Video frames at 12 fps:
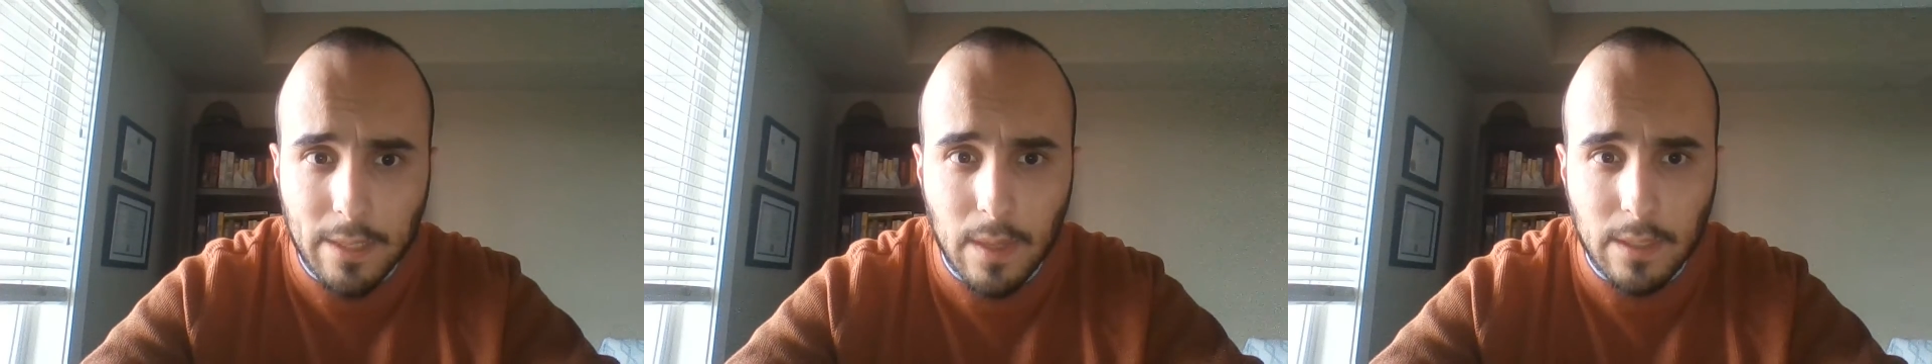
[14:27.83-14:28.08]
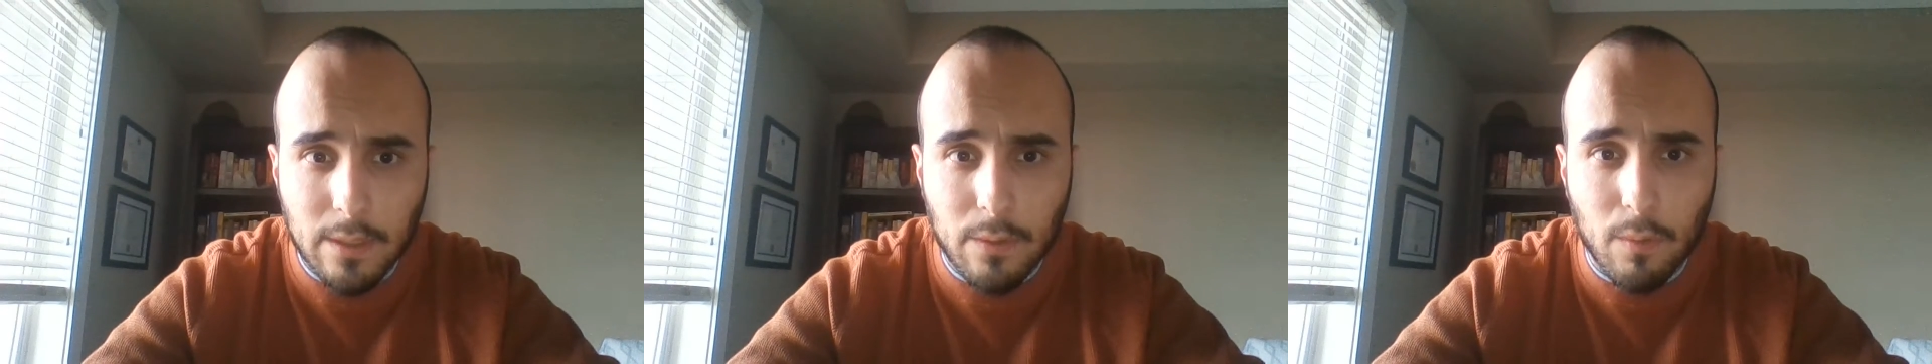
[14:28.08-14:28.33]
So
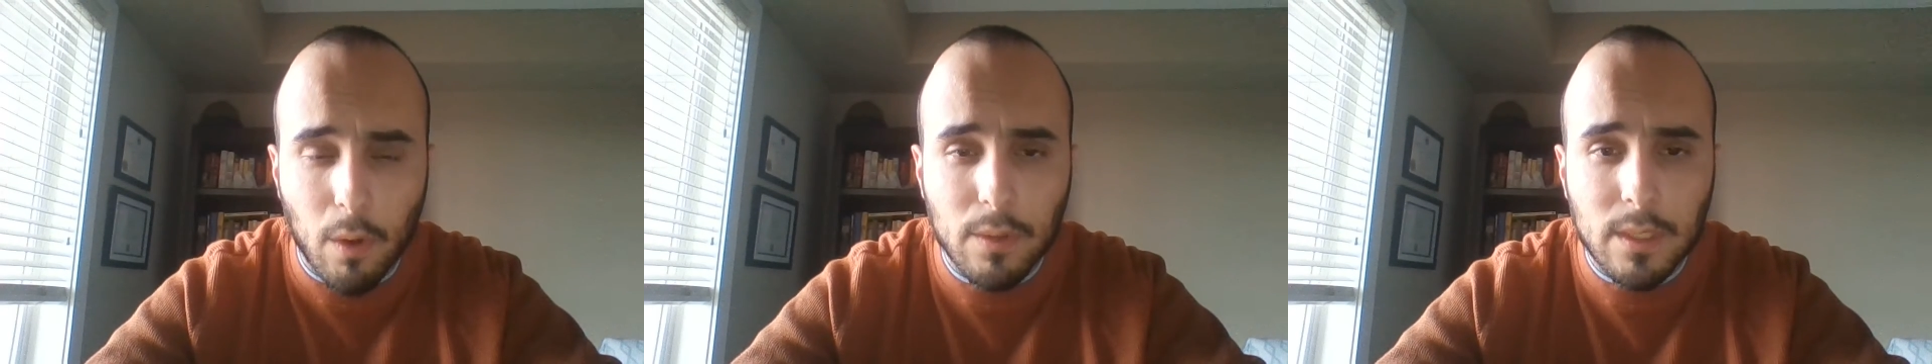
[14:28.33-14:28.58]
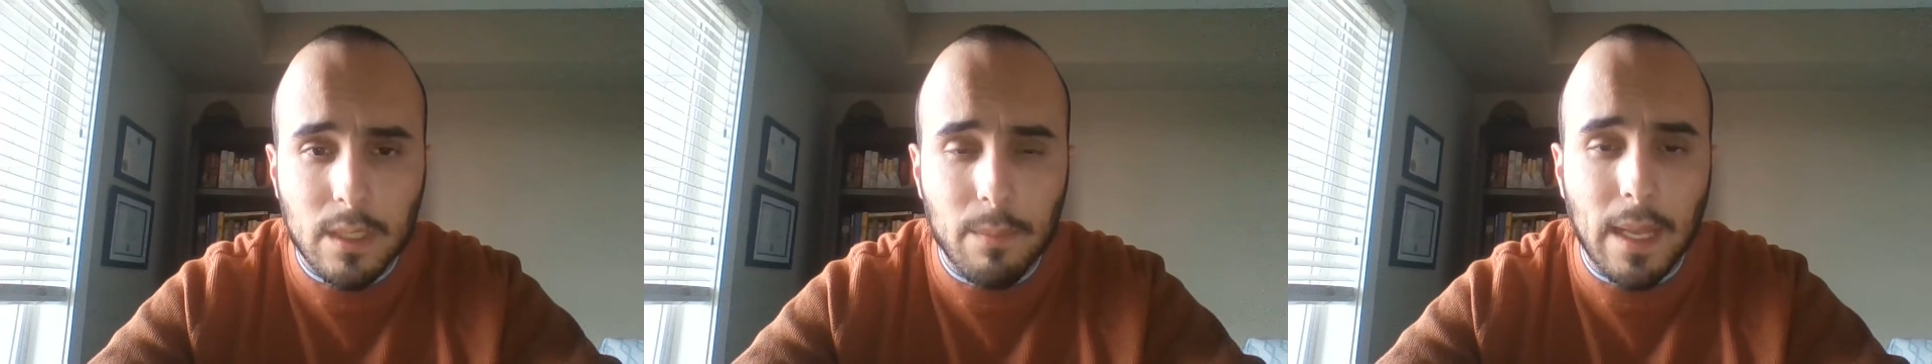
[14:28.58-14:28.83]
that's
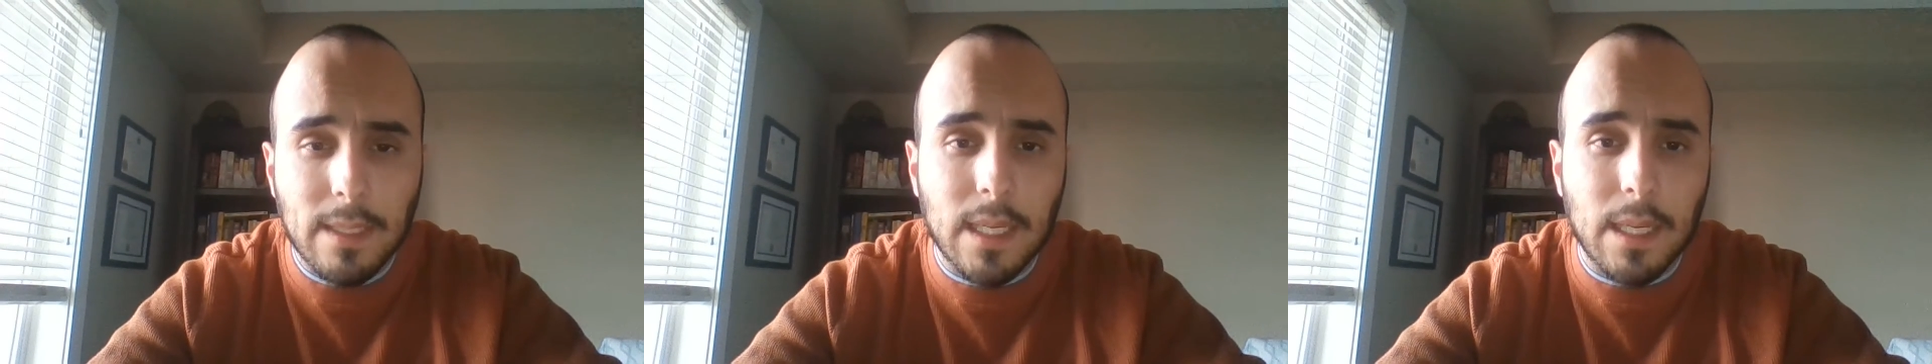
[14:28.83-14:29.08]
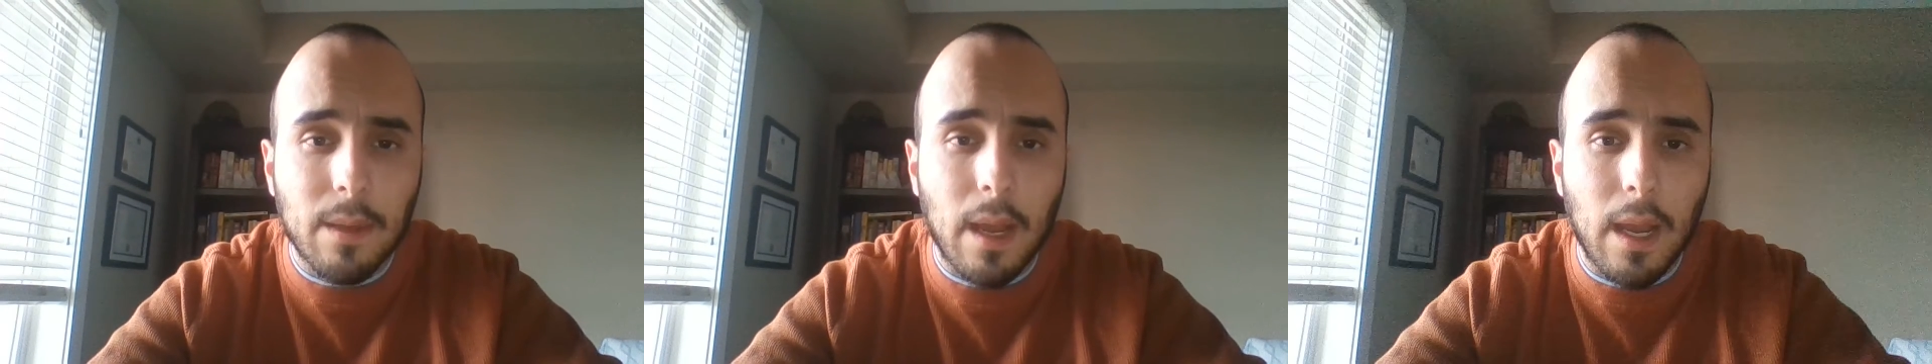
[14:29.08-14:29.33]
gross
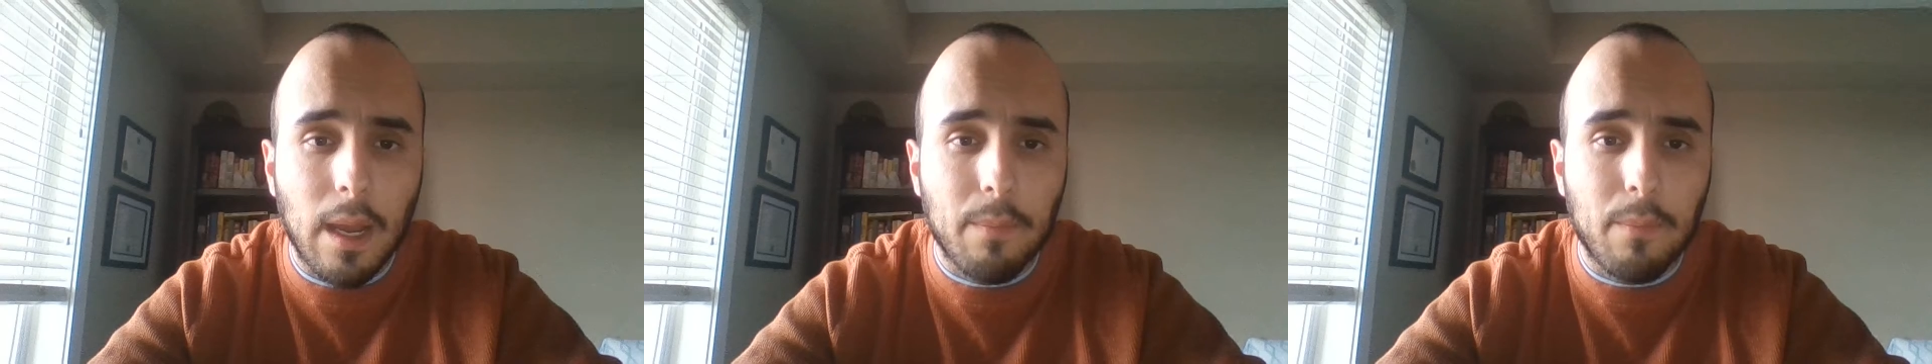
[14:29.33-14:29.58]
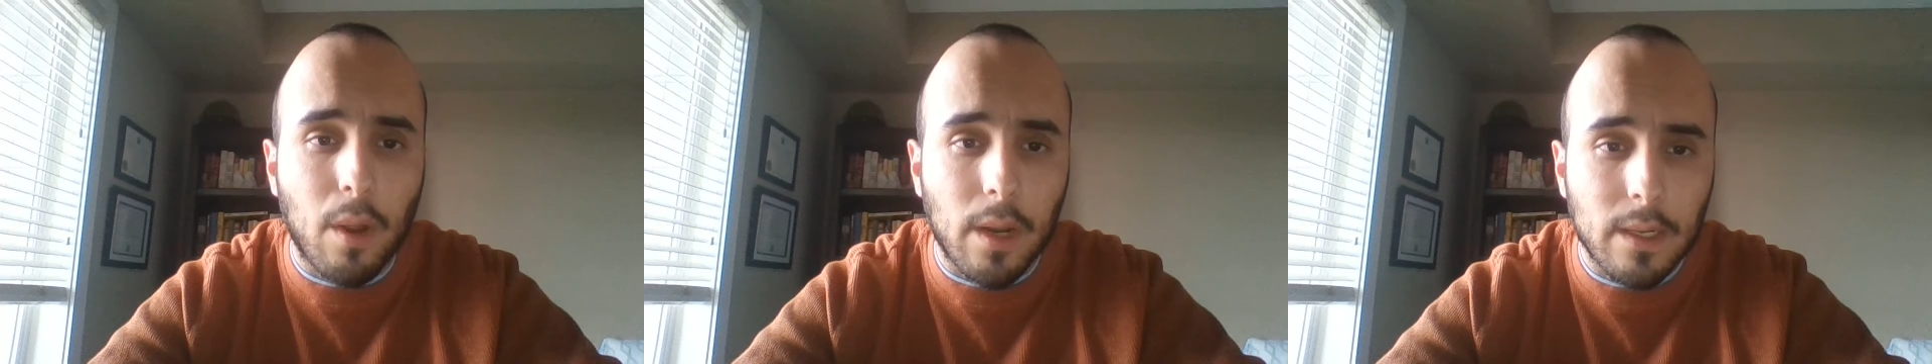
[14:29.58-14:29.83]
domestic
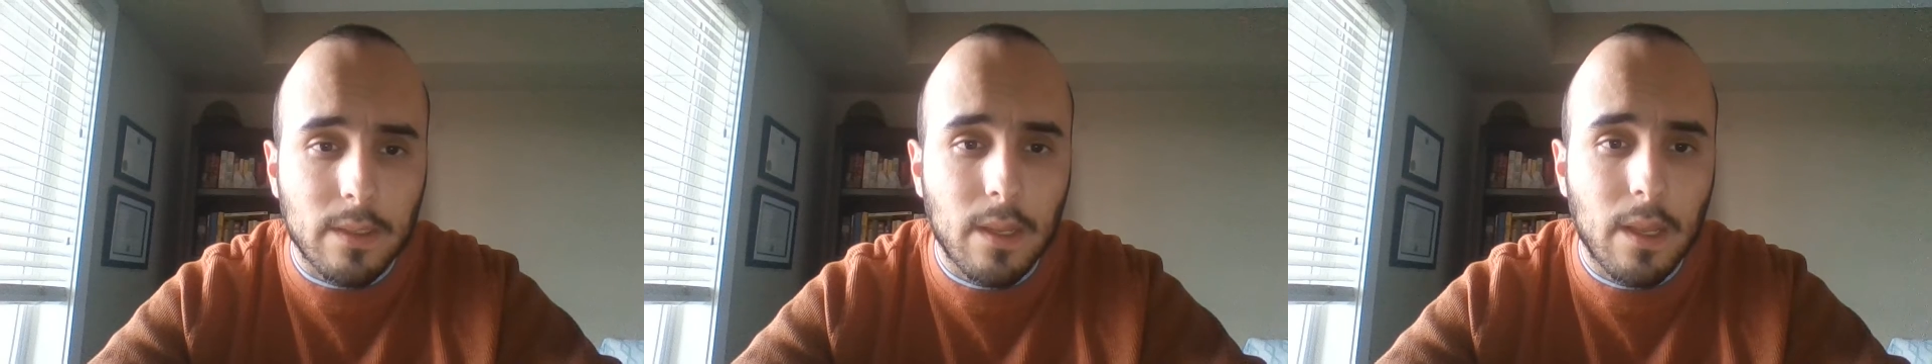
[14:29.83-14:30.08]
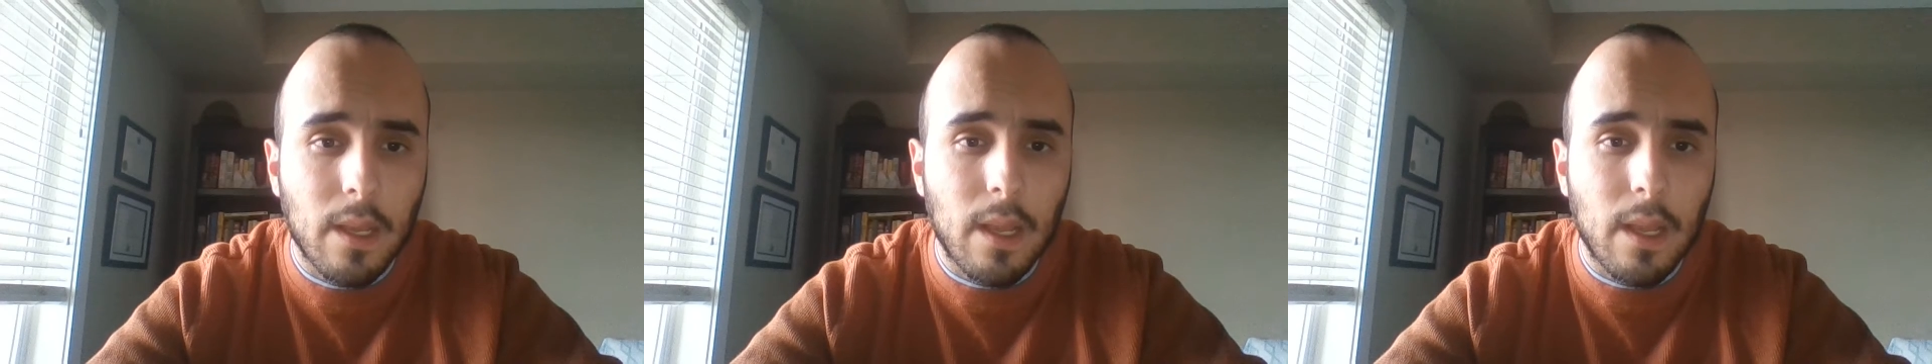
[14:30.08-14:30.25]
product.